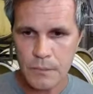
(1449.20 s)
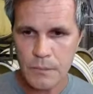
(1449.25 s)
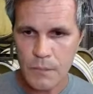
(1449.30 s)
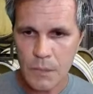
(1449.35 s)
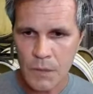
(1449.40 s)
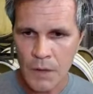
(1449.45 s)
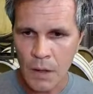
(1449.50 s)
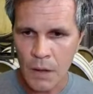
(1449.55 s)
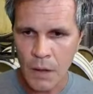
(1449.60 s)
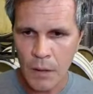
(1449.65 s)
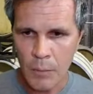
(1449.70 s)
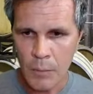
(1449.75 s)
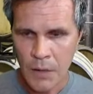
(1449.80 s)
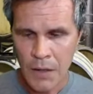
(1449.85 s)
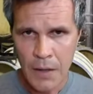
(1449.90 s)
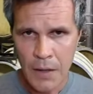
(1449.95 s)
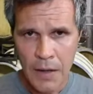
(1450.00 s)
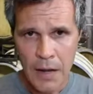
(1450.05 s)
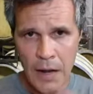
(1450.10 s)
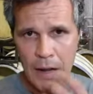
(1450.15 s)
Um,
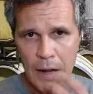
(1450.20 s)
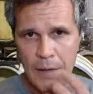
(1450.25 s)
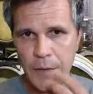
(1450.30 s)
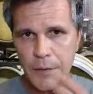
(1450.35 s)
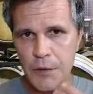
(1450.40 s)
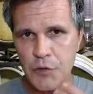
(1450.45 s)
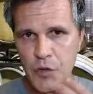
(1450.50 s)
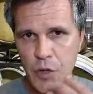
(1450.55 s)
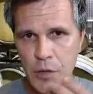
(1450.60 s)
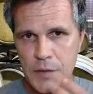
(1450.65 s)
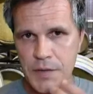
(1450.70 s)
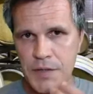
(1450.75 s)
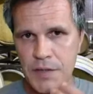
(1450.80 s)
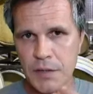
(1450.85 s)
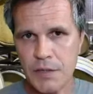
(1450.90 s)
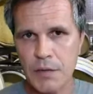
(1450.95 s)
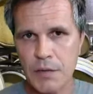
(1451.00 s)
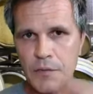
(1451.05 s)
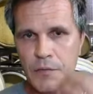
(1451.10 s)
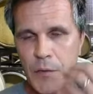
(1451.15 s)
and then the
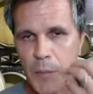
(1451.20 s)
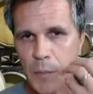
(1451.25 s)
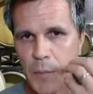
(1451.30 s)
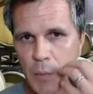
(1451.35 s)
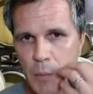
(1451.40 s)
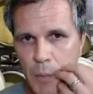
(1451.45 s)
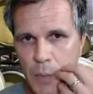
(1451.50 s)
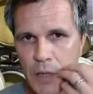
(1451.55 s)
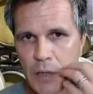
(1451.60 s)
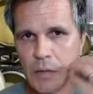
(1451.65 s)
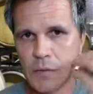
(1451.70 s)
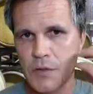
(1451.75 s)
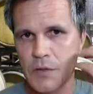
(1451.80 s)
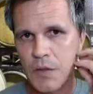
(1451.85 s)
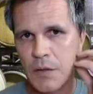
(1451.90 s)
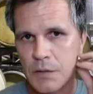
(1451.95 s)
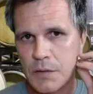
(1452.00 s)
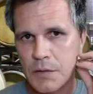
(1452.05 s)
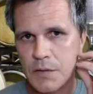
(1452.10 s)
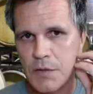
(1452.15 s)
transition from the mid to
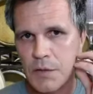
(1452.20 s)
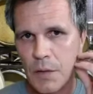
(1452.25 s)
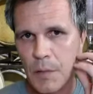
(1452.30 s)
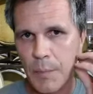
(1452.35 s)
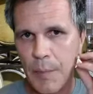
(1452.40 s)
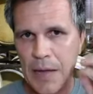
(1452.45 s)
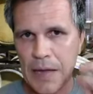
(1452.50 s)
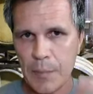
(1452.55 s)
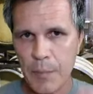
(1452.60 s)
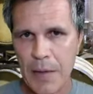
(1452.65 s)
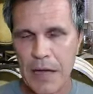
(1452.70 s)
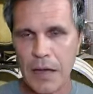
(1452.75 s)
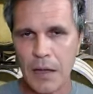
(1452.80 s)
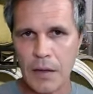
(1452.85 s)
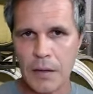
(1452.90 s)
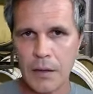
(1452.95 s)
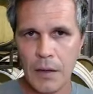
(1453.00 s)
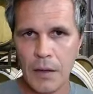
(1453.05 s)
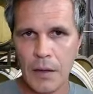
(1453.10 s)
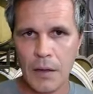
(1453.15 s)
the to the back
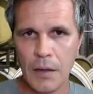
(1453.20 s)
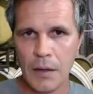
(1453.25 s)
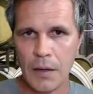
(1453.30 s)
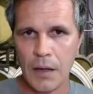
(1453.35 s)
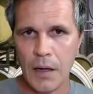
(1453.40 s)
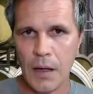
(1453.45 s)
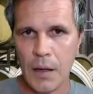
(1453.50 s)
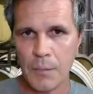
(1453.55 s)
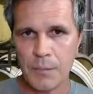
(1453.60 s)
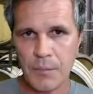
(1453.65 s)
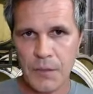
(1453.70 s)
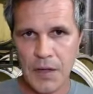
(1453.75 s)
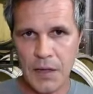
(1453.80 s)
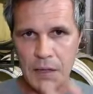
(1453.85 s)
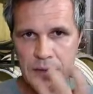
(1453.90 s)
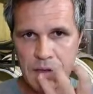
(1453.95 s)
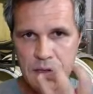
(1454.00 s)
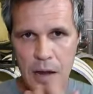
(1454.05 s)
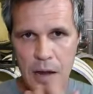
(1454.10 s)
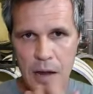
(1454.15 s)
palate, um,
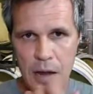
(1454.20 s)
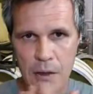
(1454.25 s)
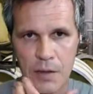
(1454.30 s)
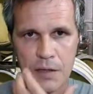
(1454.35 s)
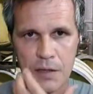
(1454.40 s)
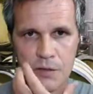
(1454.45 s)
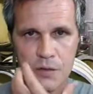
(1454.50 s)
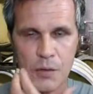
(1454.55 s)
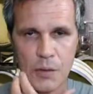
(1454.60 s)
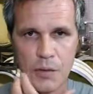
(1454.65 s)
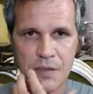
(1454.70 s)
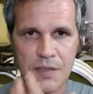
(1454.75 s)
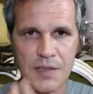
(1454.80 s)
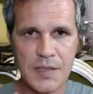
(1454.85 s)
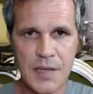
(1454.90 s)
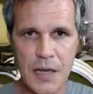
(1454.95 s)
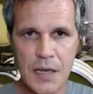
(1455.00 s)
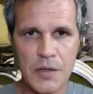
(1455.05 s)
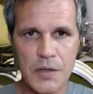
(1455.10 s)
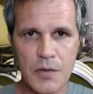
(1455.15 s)
it's there and it sort of
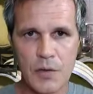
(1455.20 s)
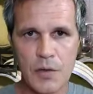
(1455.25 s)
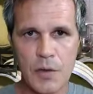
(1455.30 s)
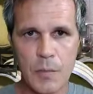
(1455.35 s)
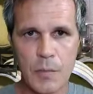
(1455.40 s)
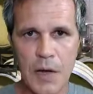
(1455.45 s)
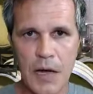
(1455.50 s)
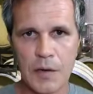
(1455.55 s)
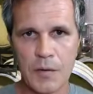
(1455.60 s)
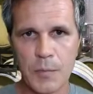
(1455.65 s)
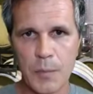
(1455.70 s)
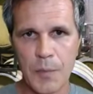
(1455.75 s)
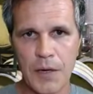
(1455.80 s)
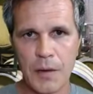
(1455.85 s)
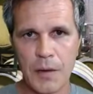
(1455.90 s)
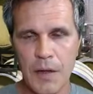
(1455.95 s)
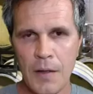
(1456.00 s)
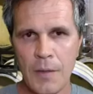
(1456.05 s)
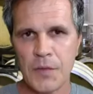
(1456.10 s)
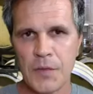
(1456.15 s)
stays in your mouth.
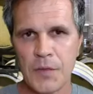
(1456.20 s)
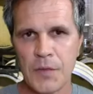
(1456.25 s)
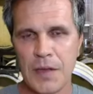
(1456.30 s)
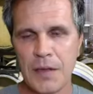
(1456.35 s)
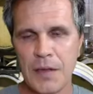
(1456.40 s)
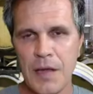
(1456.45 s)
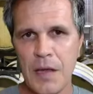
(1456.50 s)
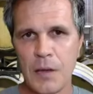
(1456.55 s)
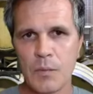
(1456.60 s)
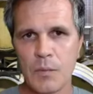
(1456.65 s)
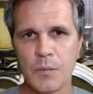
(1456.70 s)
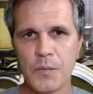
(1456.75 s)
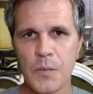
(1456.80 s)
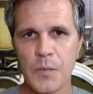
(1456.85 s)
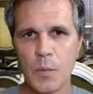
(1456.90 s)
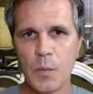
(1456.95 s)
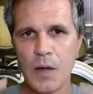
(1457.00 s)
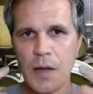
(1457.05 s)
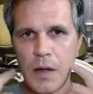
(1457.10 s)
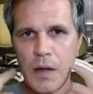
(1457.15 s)
But again,
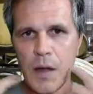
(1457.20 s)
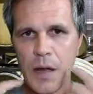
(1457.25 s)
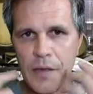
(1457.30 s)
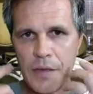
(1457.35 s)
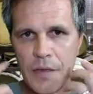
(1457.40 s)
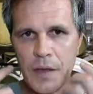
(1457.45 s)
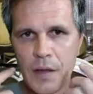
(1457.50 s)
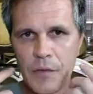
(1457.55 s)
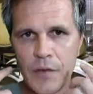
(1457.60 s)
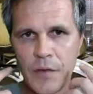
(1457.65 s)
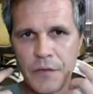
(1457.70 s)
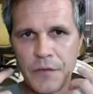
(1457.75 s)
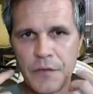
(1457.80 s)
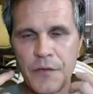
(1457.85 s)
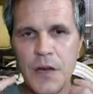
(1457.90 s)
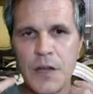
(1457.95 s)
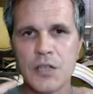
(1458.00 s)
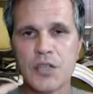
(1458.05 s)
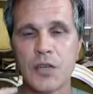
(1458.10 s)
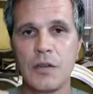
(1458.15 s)
when I, I think of the
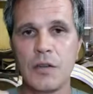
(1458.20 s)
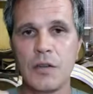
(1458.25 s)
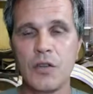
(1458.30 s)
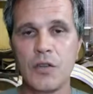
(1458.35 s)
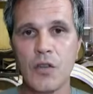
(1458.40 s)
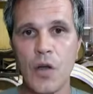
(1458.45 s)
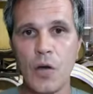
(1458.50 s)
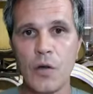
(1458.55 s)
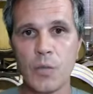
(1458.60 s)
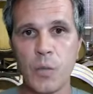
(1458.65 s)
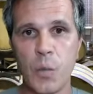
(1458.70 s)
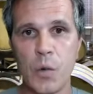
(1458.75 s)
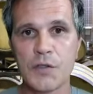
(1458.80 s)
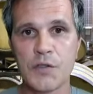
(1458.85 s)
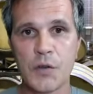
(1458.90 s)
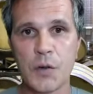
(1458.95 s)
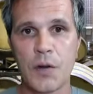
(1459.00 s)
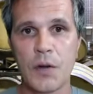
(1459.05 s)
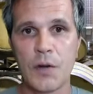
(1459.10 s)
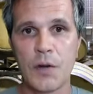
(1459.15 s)
finish, you don't want
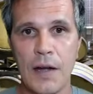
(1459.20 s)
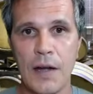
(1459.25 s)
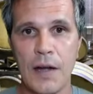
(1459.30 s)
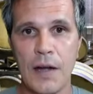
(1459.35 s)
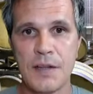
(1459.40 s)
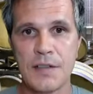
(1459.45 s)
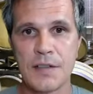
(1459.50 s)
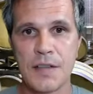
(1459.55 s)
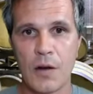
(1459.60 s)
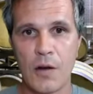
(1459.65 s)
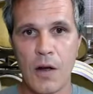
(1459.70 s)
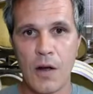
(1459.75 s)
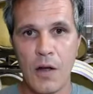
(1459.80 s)
sort of wines that are,